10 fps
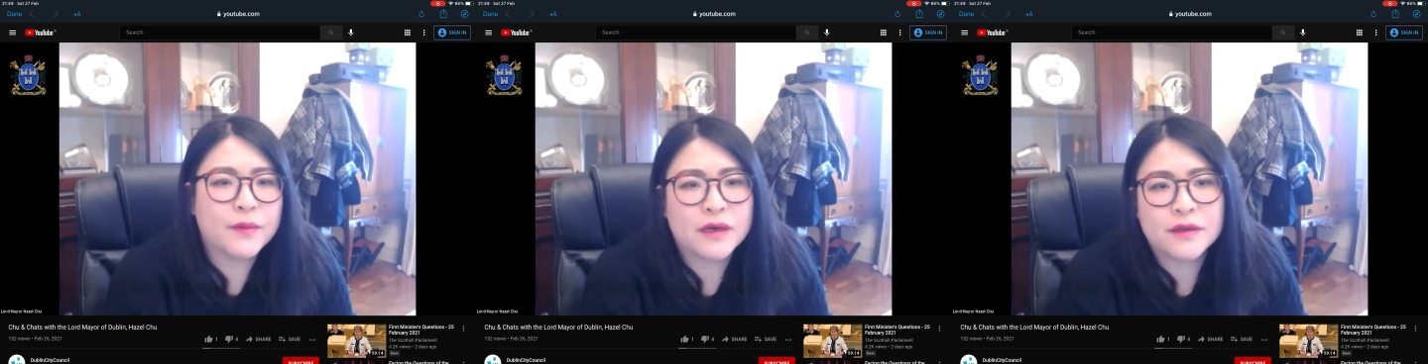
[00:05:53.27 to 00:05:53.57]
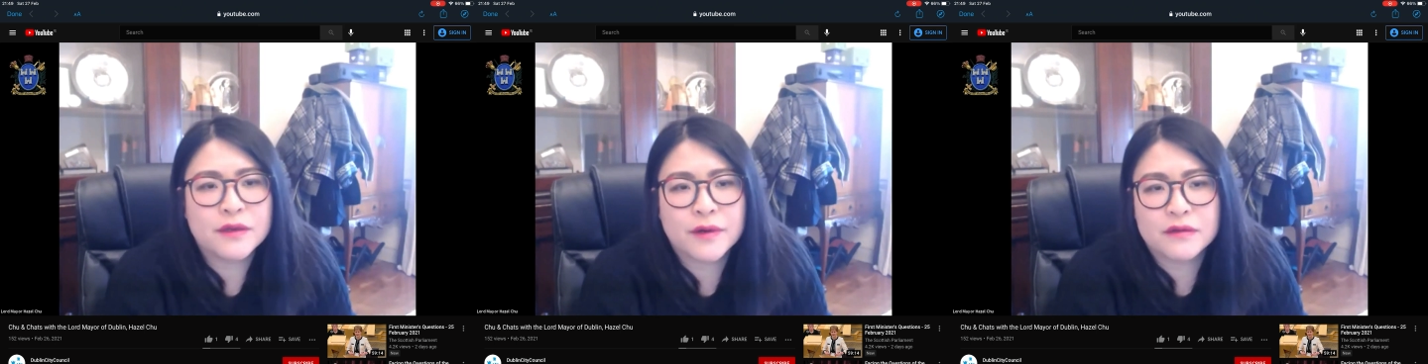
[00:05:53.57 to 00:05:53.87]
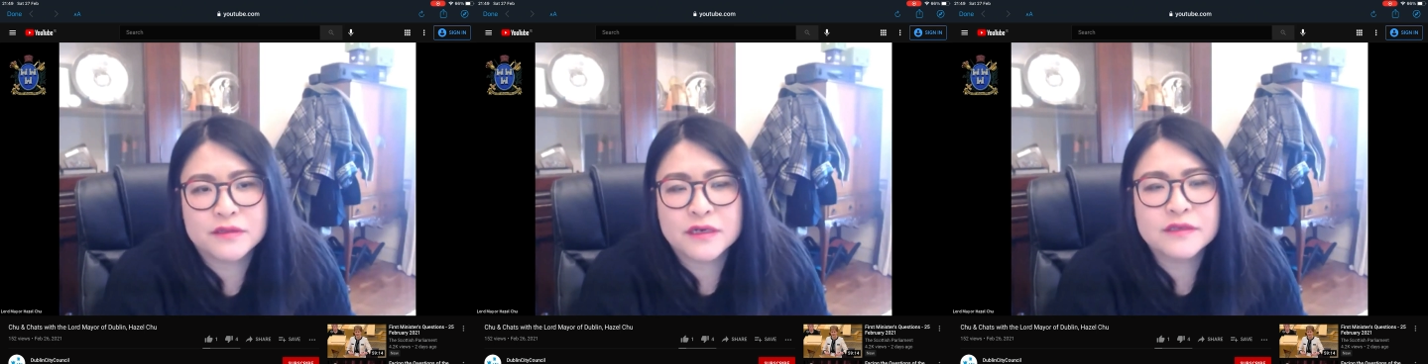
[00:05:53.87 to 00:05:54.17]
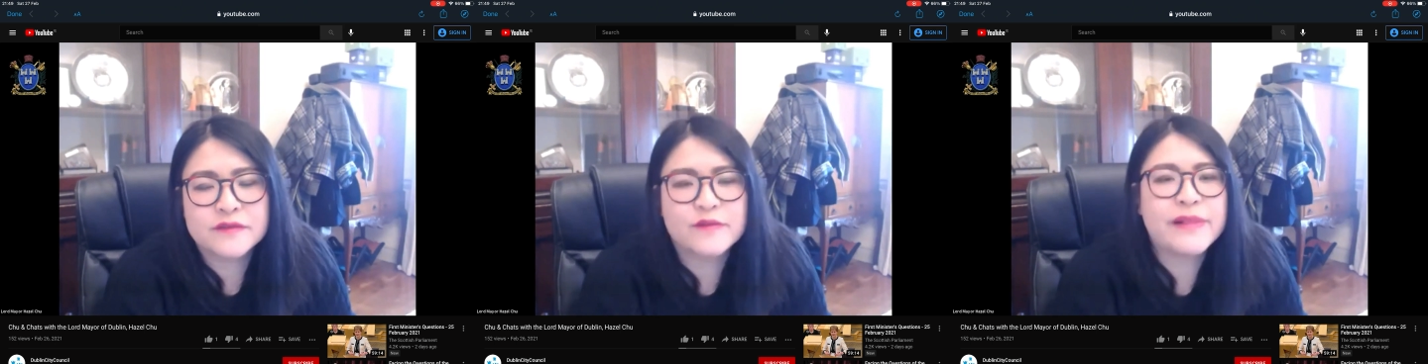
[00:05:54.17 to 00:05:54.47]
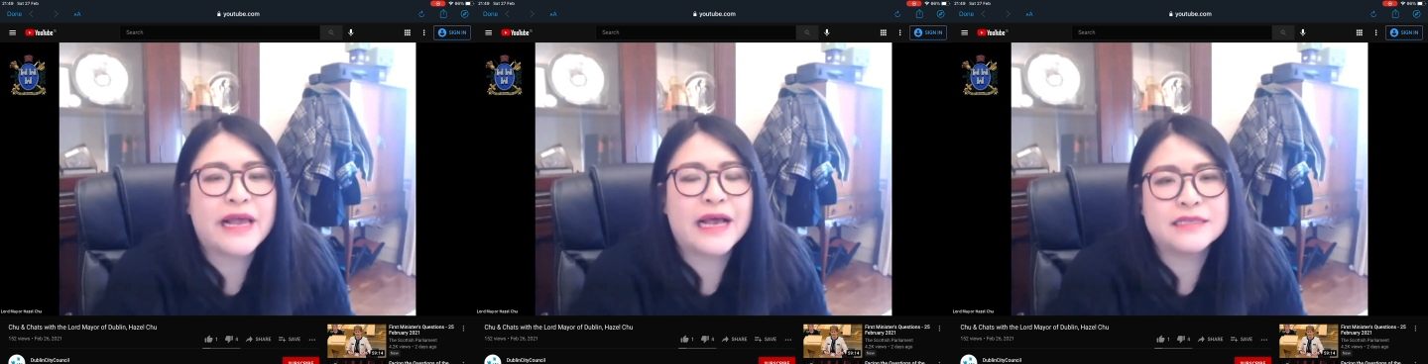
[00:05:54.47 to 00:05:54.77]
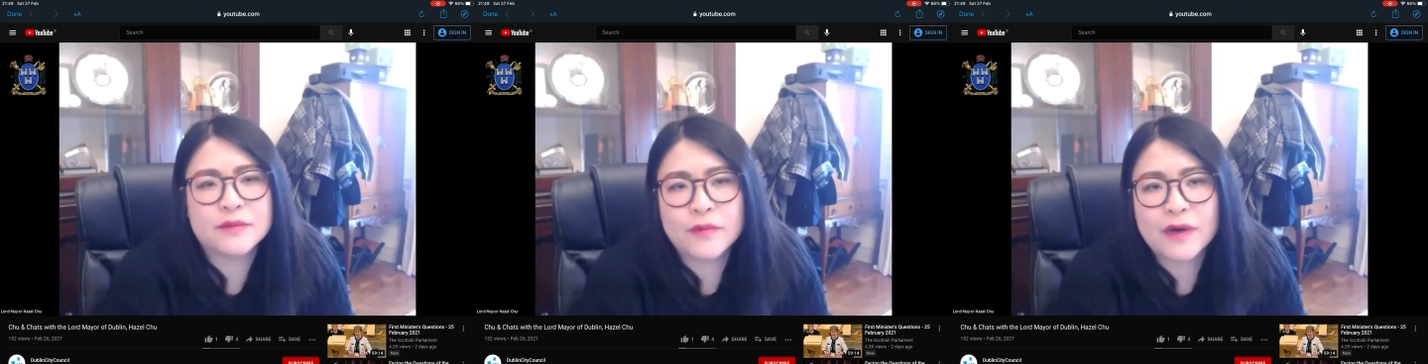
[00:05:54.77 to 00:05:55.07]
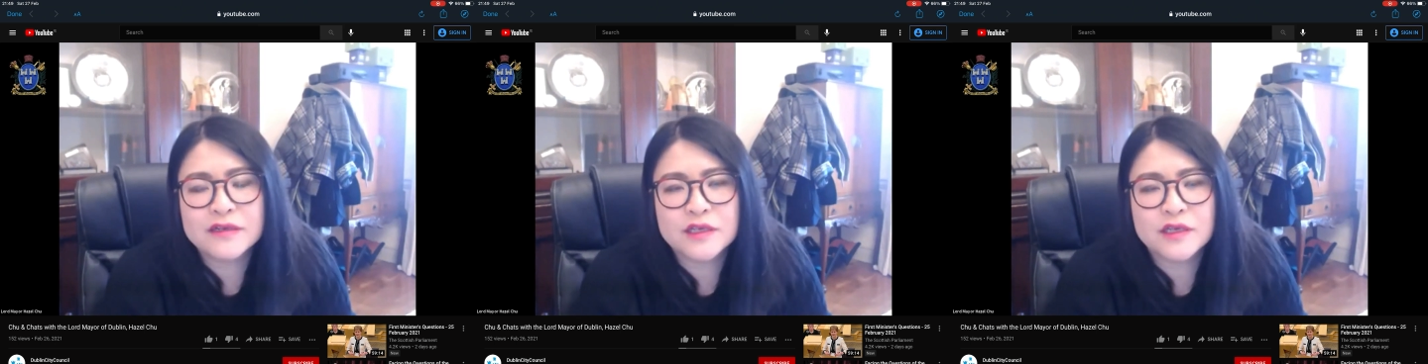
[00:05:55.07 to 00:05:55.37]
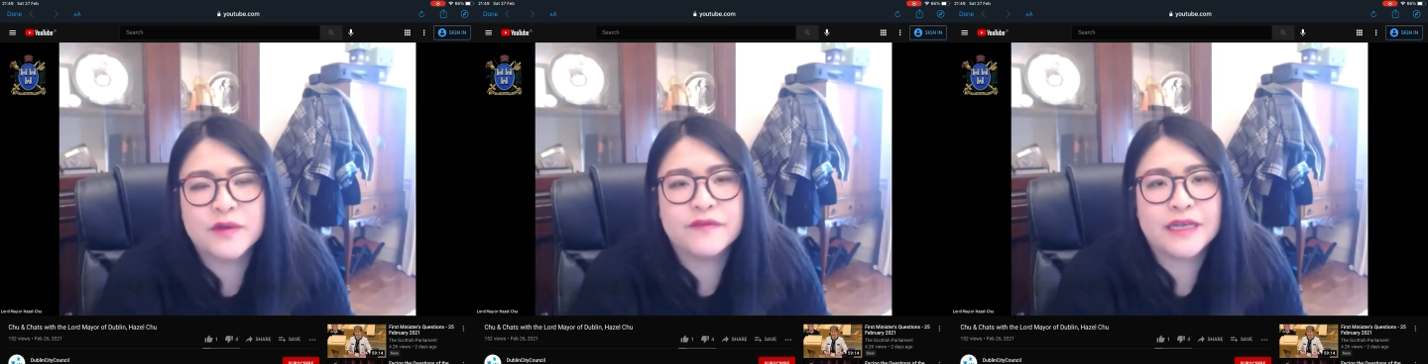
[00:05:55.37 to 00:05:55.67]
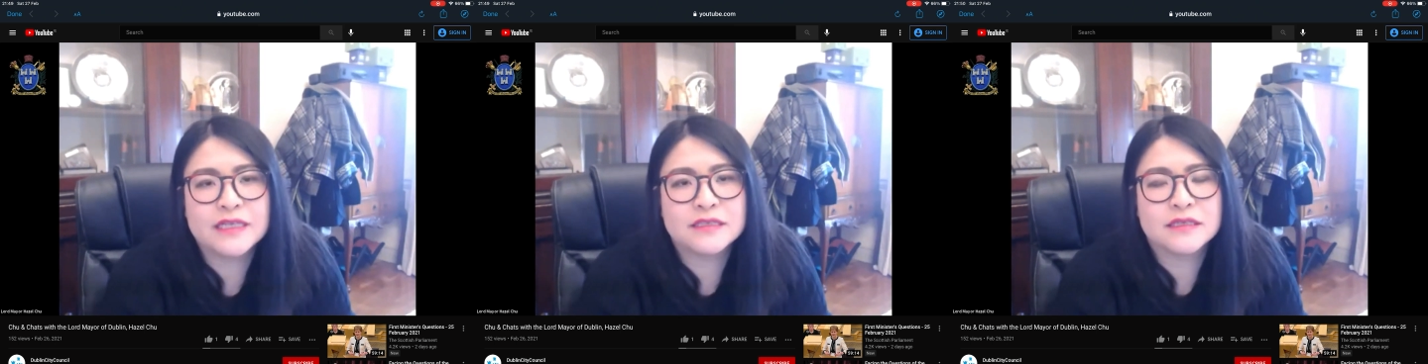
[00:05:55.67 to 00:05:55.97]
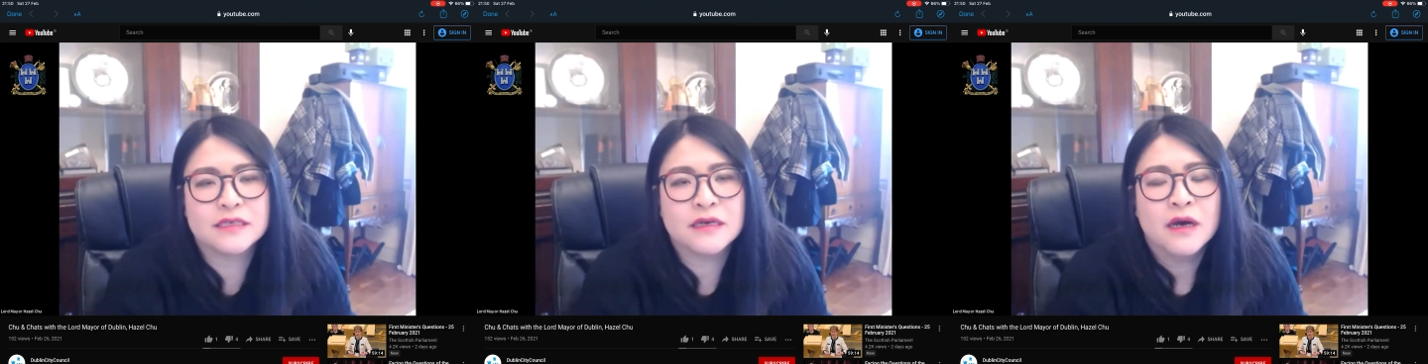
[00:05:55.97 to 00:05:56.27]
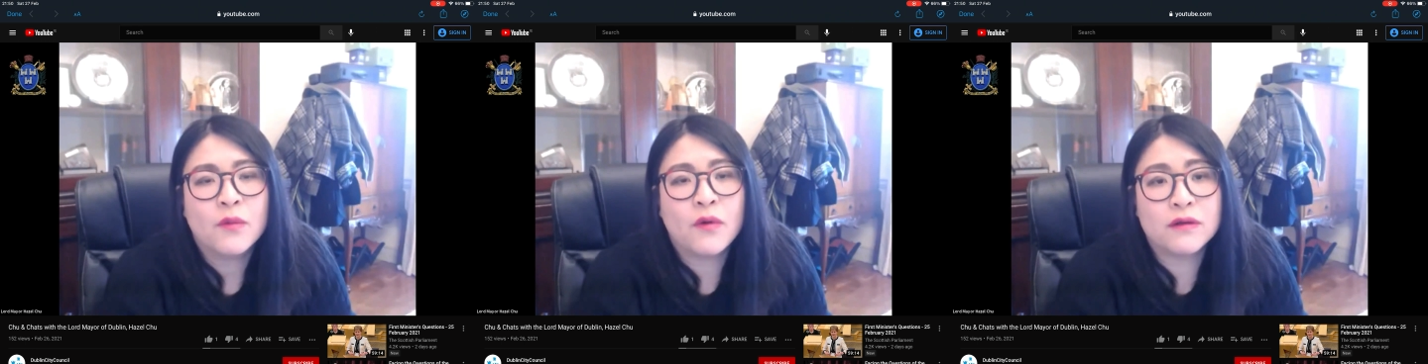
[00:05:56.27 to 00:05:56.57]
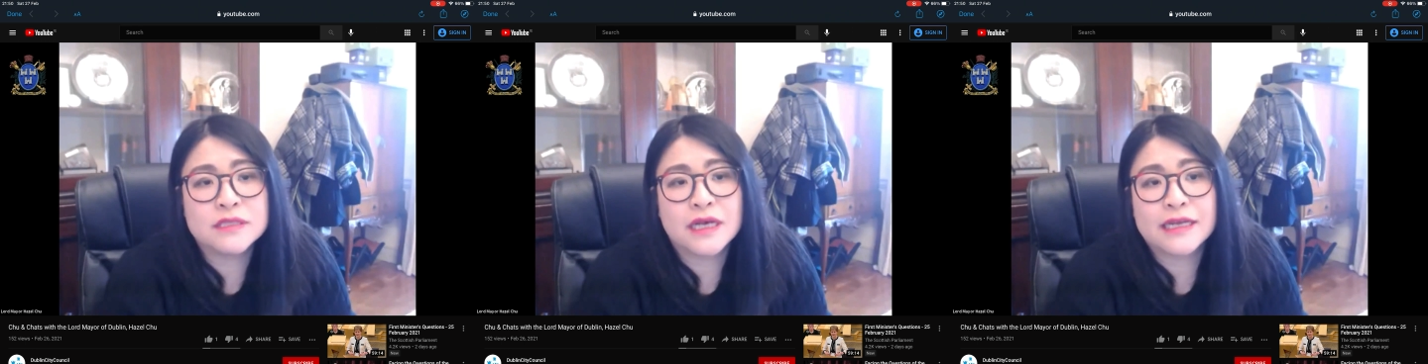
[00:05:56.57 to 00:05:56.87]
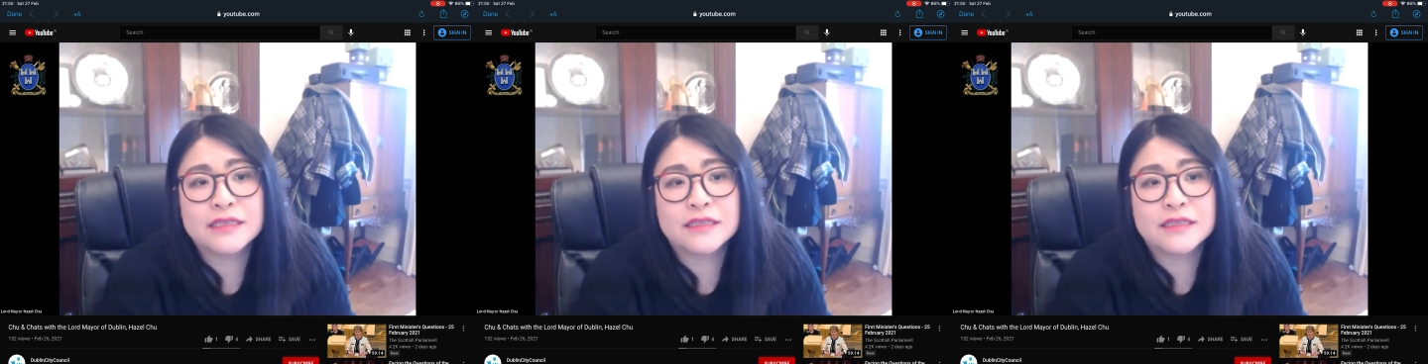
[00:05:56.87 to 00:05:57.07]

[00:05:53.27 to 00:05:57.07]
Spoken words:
well, there were alternative plans and why don't you move it into the wall side?